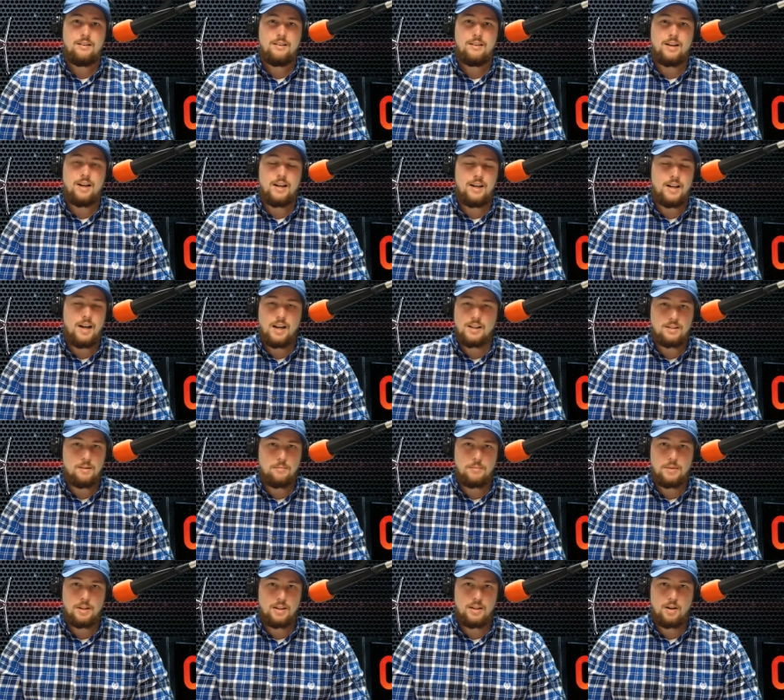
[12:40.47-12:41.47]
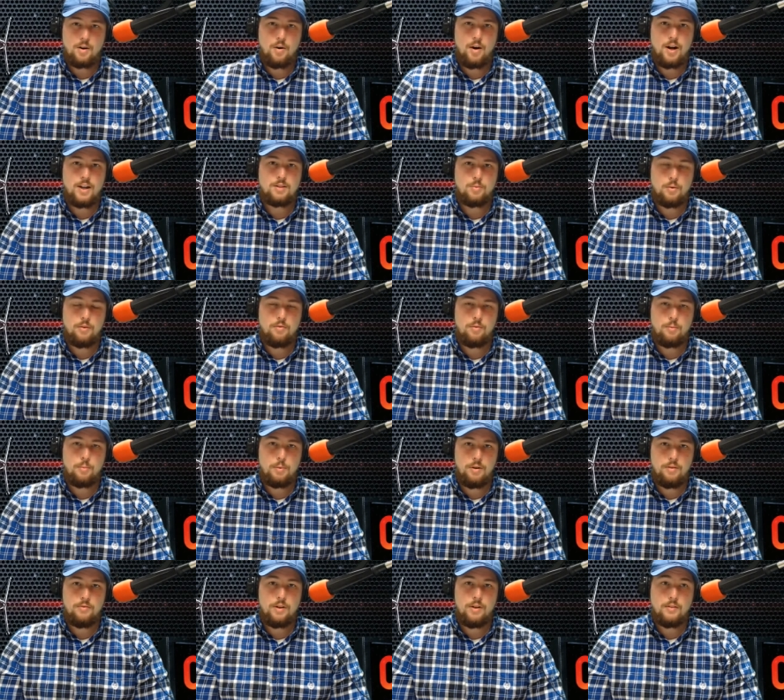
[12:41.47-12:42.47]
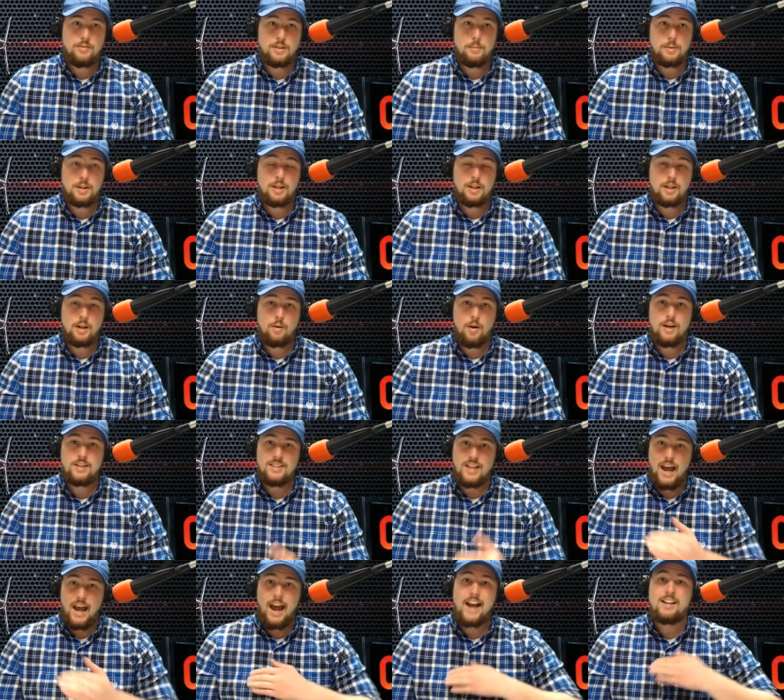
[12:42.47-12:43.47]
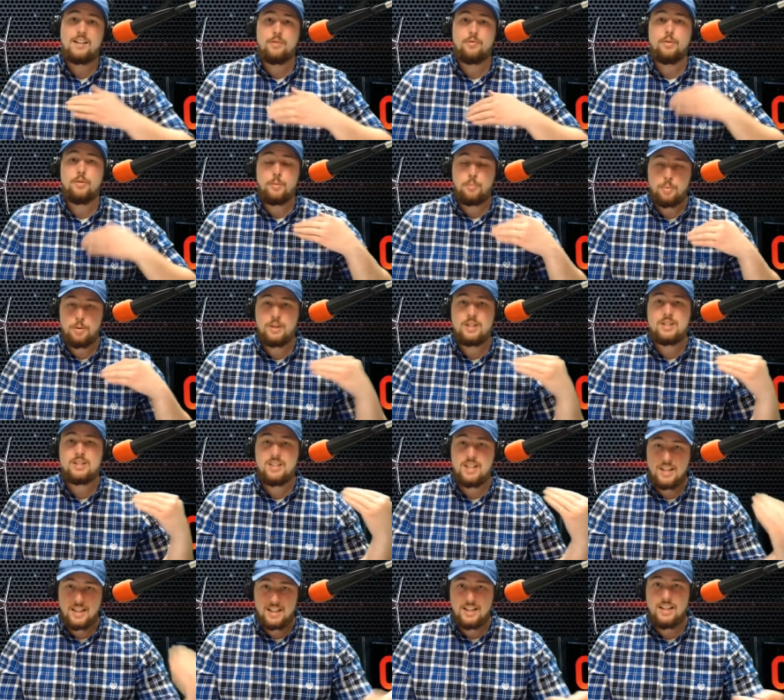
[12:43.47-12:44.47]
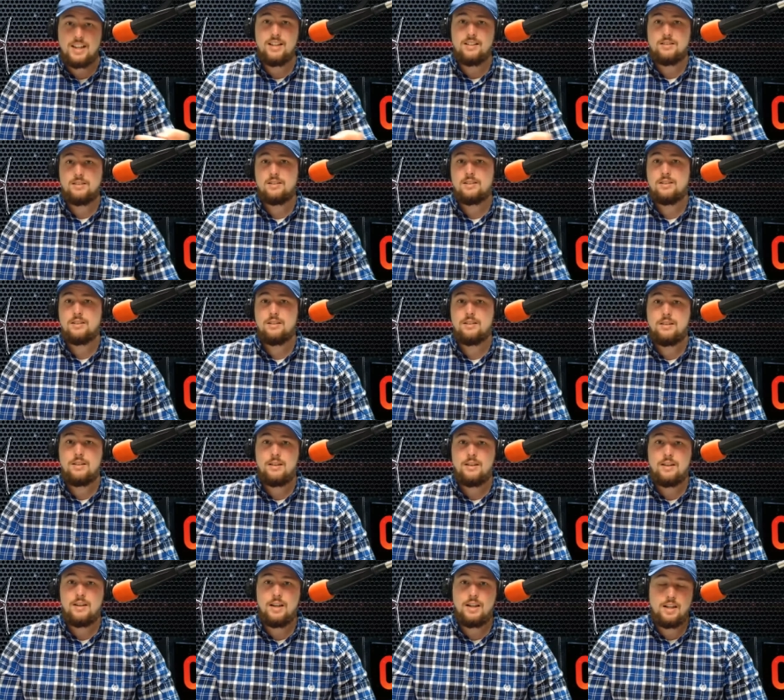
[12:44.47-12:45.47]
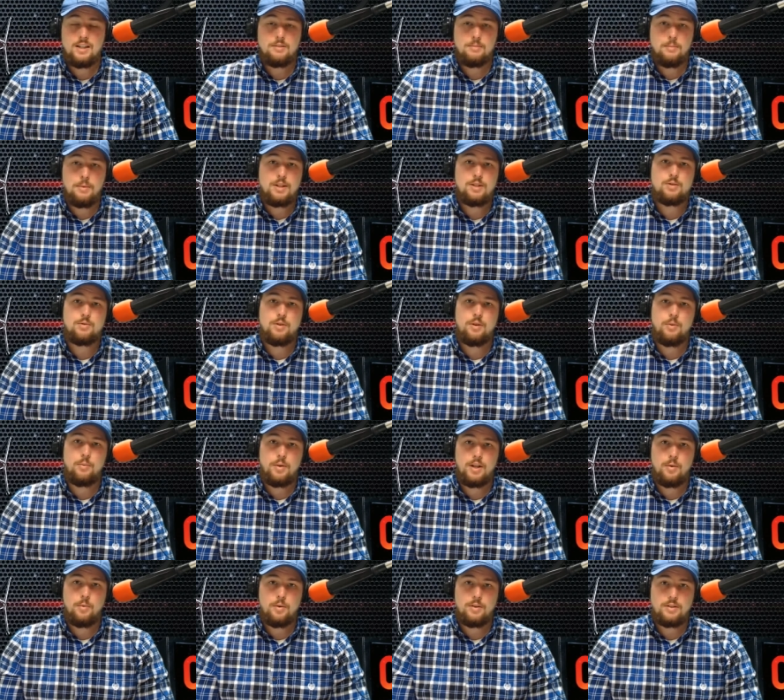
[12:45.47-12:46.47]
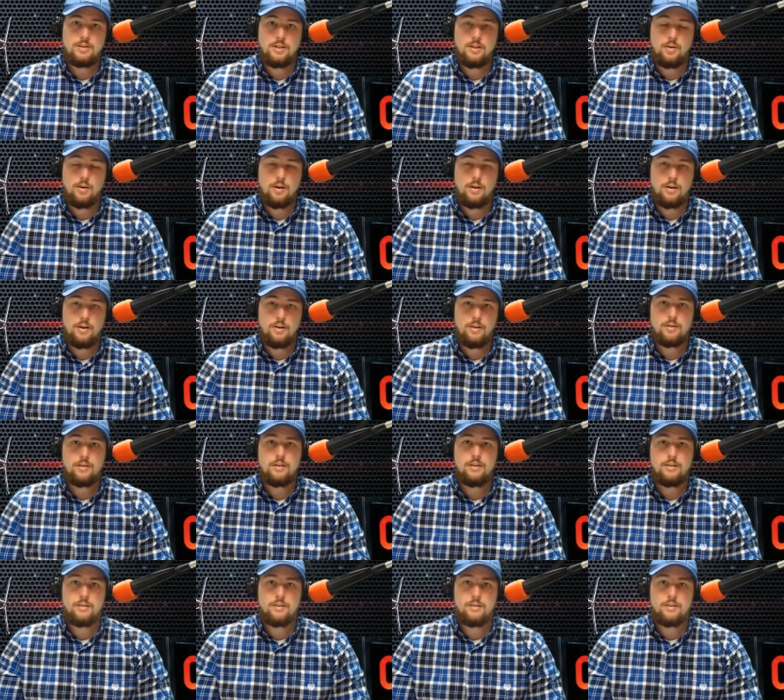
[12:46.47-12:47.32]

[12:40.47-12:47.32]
and not something that Christ would have approved of, something that Christ actively preached against in his ministry when he was here on earth.